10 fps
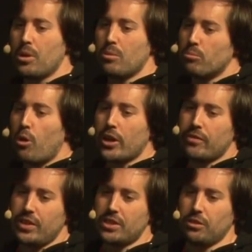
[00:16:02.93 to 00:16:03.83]
more
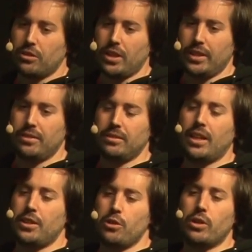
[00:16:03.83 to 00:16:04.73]
efficiently
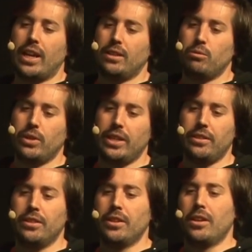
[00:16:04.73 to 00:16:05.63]
than you get
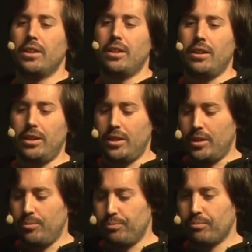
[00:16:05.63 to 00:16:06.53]
with
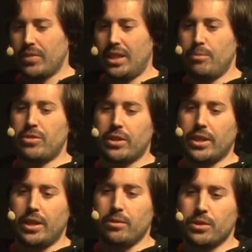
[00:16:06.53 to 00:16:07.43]
elliptic
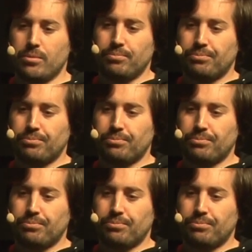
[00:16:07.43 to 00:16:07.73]
curves.